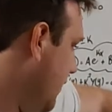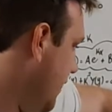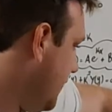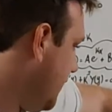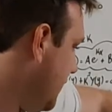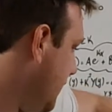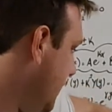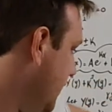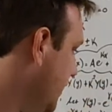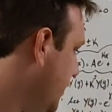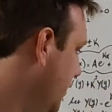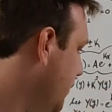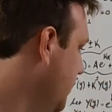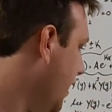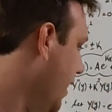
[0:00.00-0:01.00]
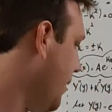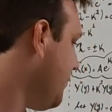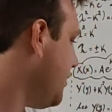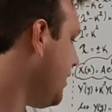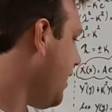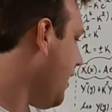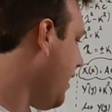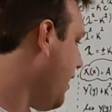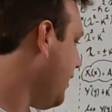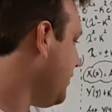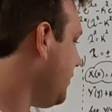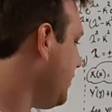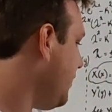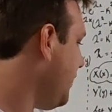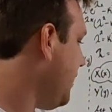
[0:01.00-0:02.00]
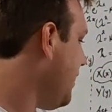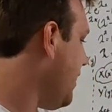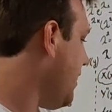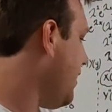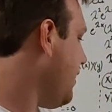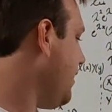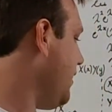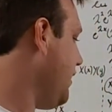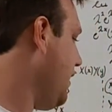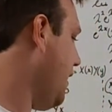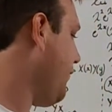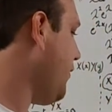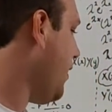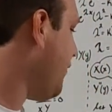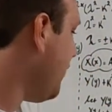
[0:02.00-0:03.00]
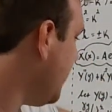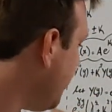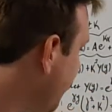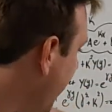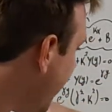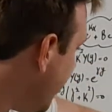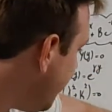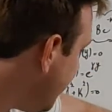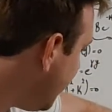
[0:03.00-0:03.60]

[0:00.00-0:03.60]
this is just 2 times if we divide